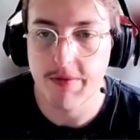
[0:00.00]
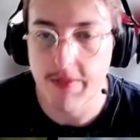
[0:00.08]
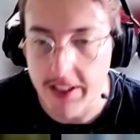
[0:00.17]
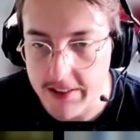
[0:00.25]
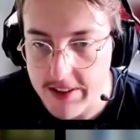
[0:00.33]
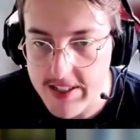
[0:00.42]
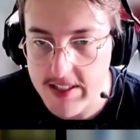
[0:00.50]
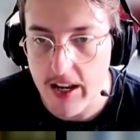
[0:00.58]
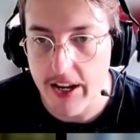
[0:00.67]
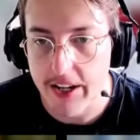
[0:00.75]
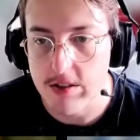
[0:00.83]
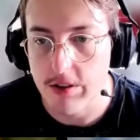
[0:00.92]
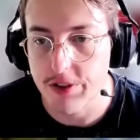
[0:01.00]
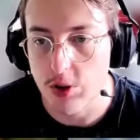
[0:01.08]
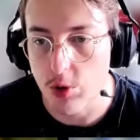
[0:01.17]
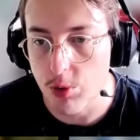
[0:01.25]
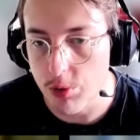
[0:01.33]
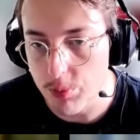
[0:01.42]
like the size of the
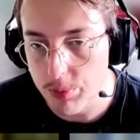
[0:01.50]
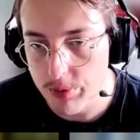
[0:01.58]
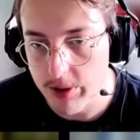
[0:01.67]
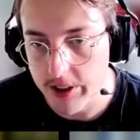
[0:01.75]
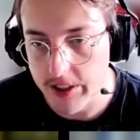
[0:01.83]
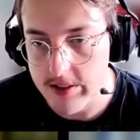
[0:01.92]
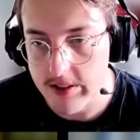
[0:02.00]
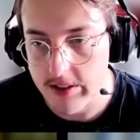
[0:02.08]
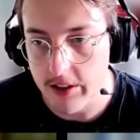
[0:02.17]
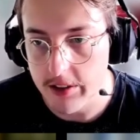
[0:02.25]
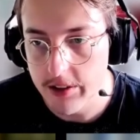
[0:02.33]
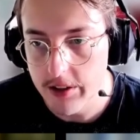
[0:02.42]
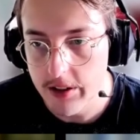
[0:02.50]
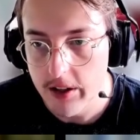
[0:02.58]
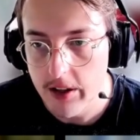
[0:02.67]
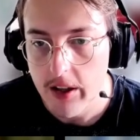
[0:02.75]
group against the other,